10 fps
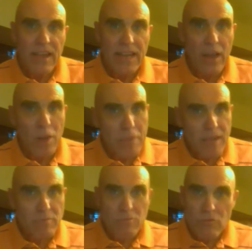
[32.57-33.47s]
Now, I'm
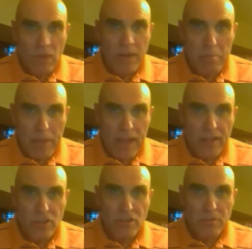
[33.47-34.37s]
not trying to
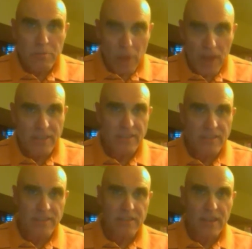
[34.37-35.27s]
bash
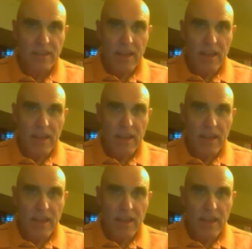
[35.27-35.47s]
practices,